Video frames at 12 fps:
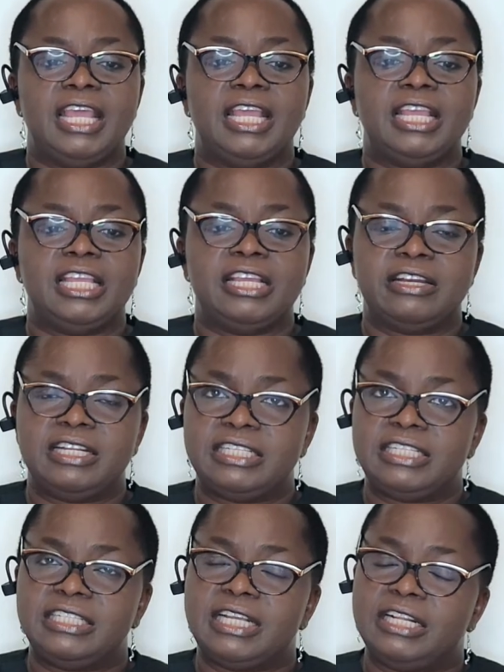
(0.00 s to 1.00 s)
Greet,
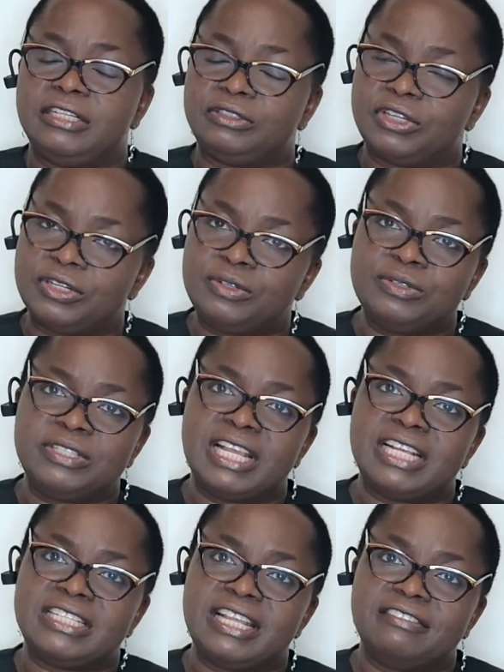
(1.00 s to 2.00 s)
uh, introduce
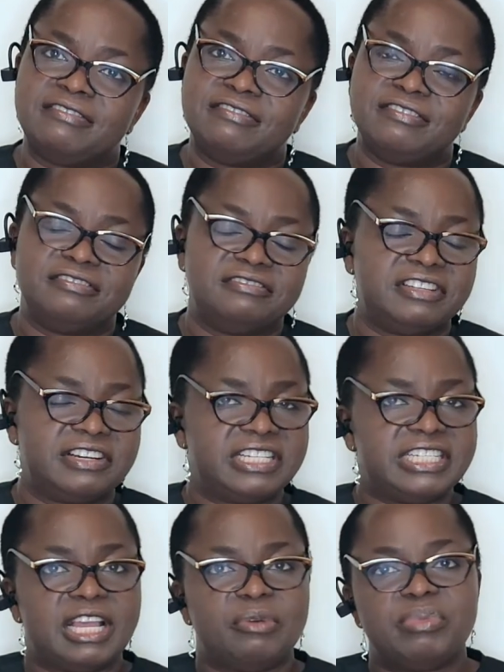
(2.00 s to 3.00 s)
yourself. Greet
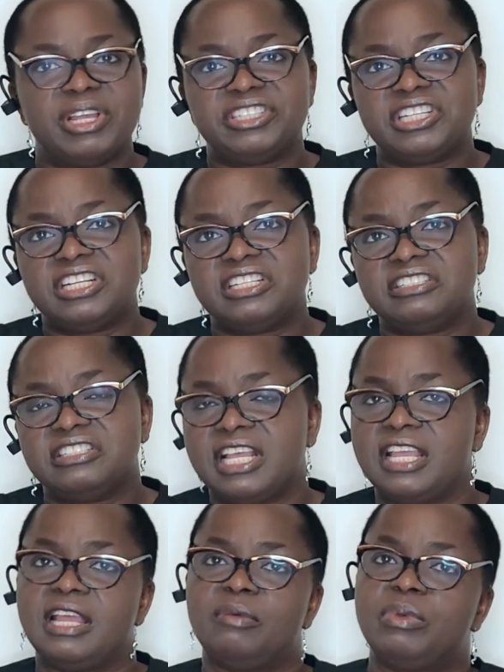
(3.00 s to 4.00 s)
your patient. Tell
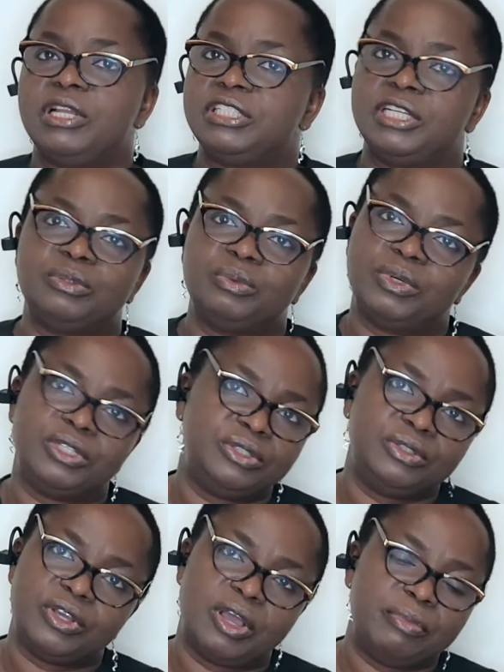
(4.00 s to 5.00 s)
your patient what
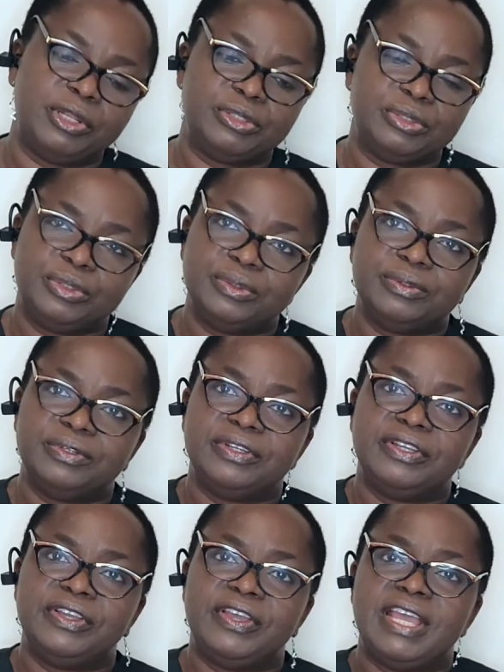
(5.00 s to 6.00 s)
you're coming to do.
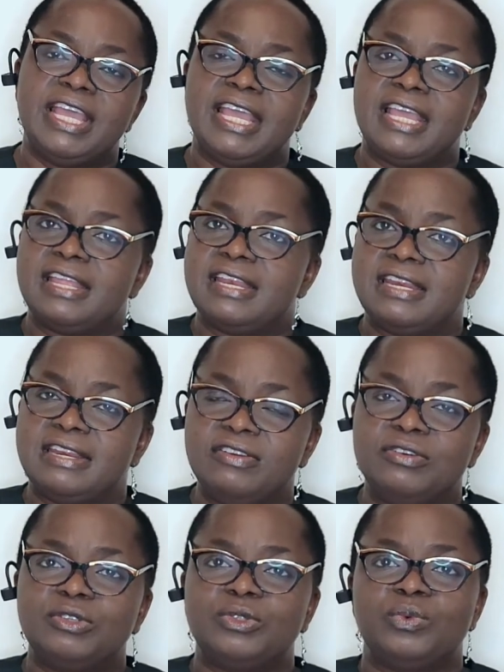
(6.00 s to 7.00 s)

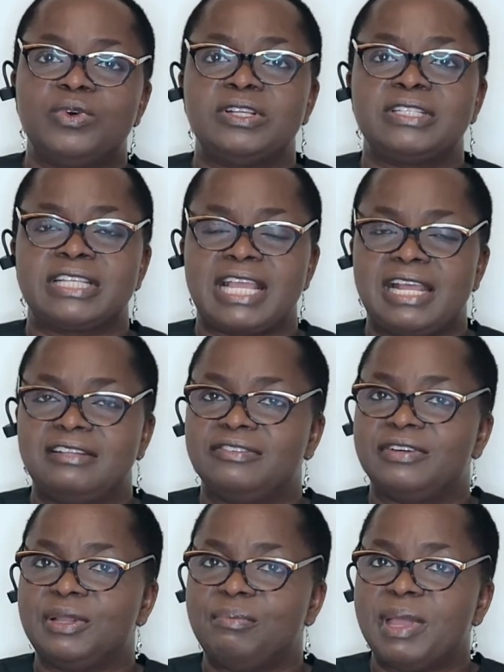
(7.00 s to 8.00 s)
Those ones can
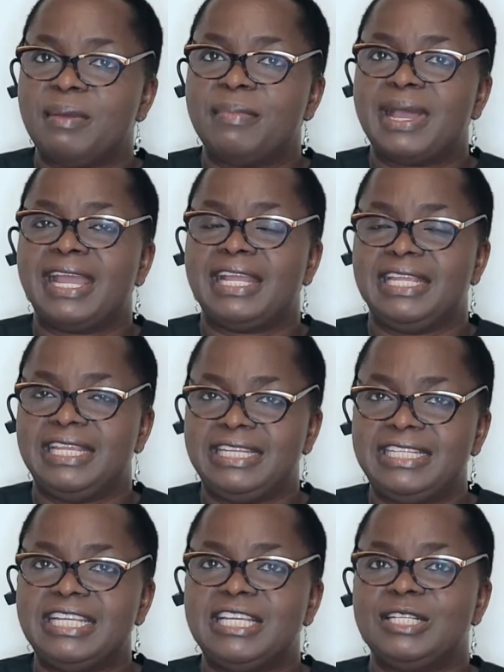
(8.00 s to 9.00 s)
Remember, it
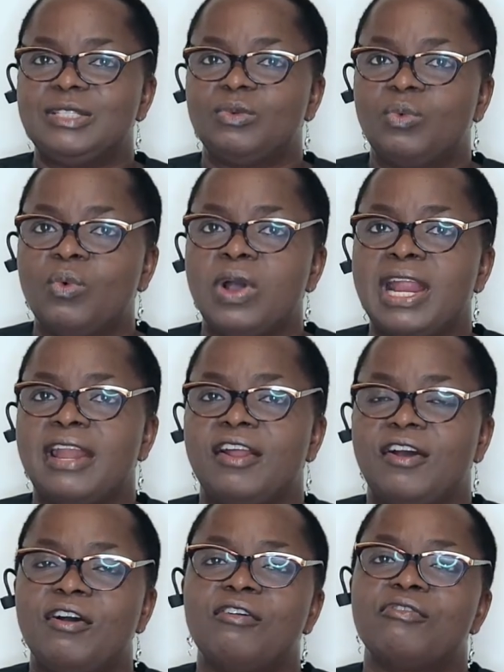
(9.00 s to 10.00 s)
is one
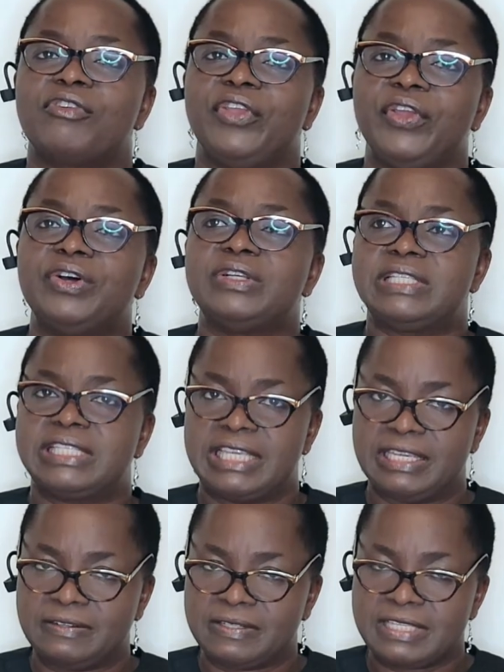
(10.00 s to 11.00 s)
of your
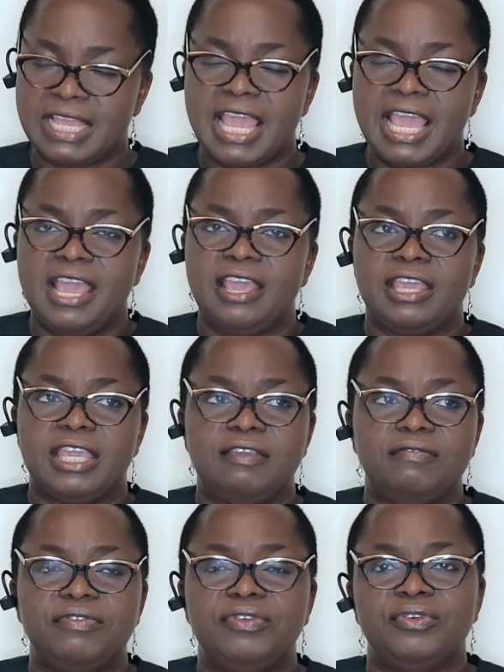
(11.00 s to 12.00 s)
skills.
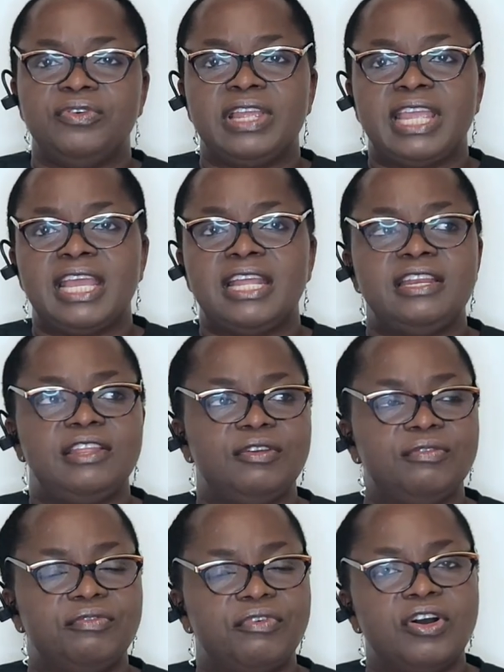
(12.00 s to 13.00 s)
If you get the
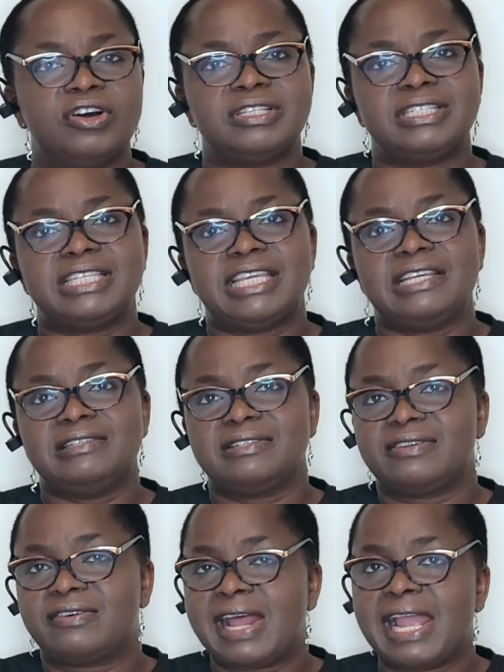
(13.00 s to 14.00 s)
four skills
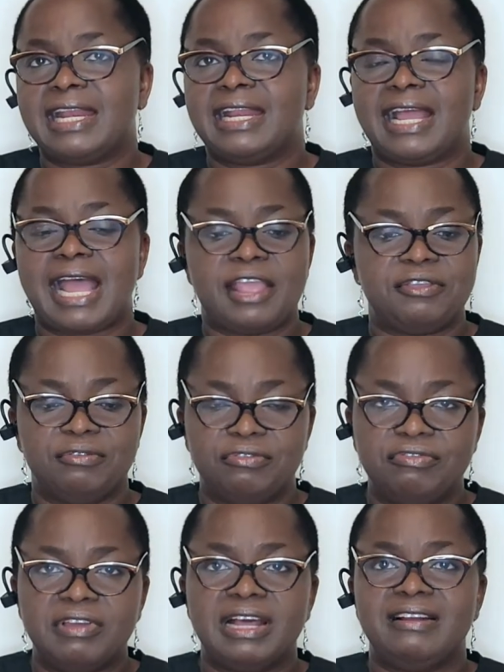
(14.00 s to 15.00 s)
right and you
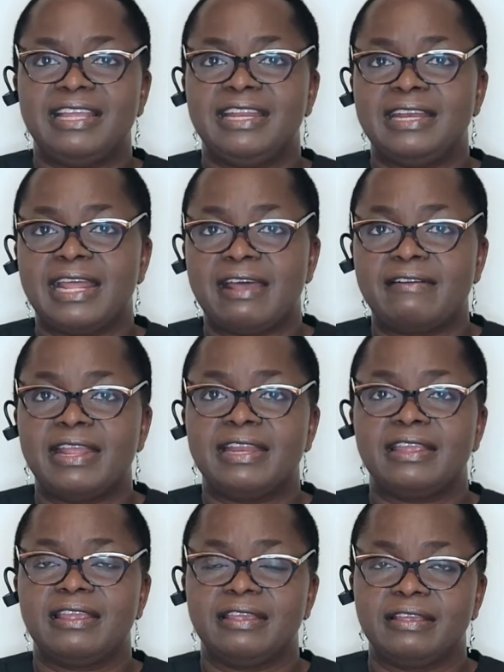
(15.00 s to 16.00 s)
fail in direct
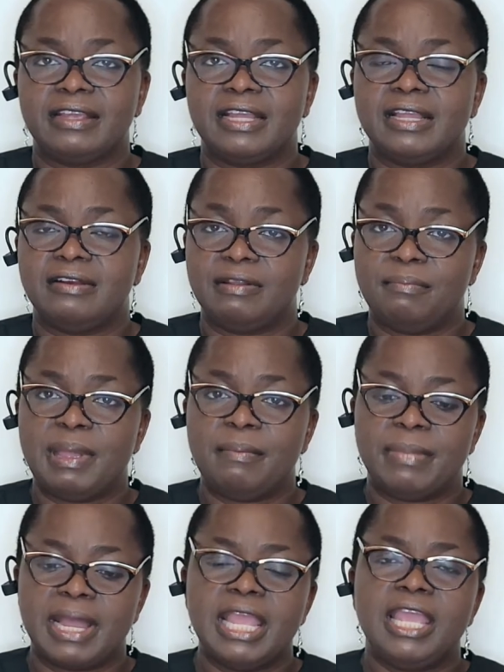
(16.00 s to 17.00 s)
care,
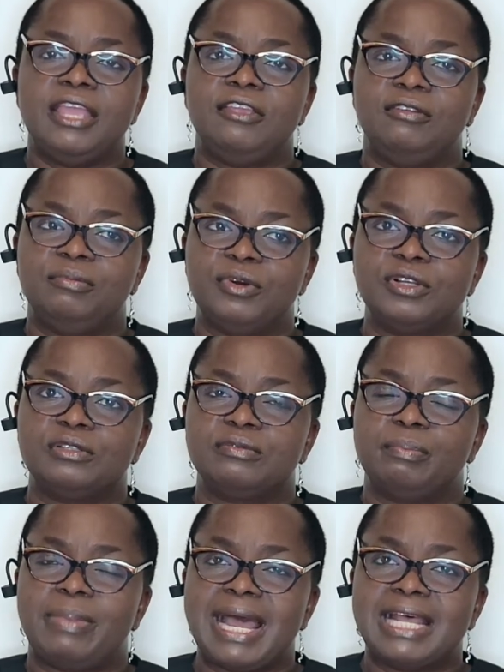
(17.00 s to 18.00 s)
remember, you must
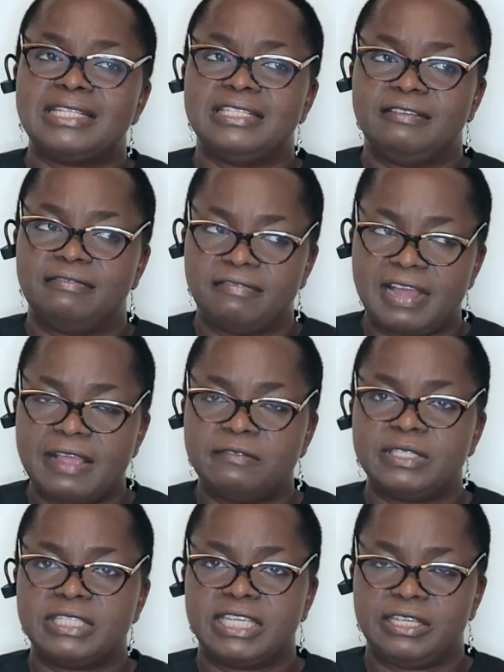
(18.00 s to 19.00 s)
pass the five
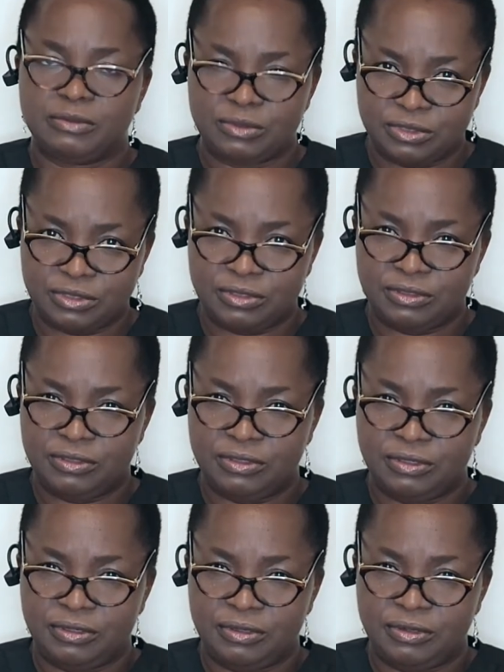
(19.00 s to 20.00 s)
skills
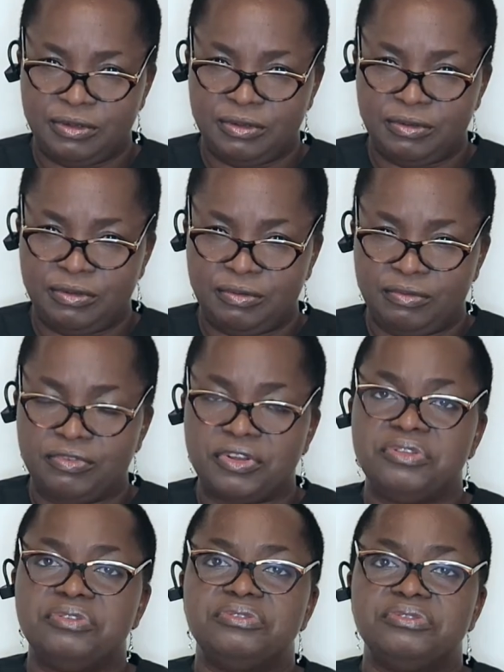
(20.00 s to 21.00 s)
for
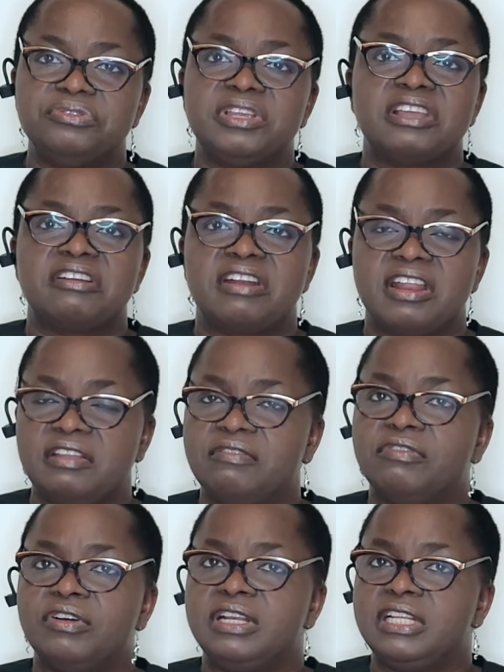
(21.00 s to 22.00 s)
you to get credit
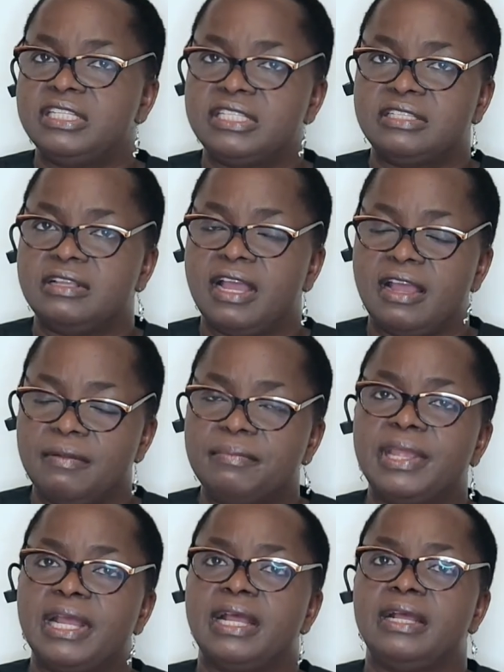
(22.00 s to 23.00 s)
for this uh,
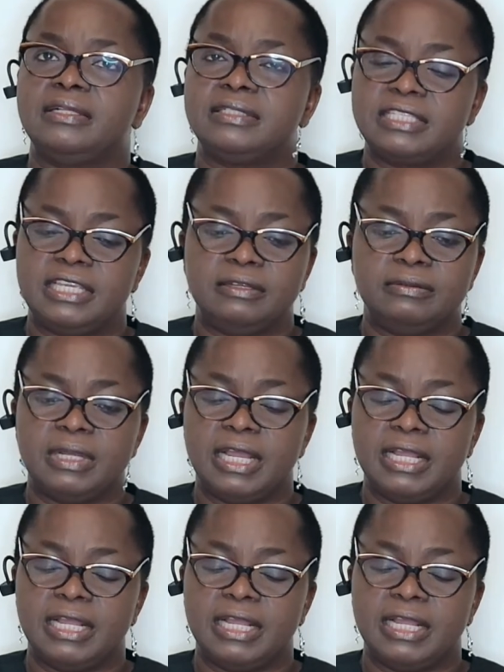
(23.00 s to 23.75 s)
yeah, skill uh,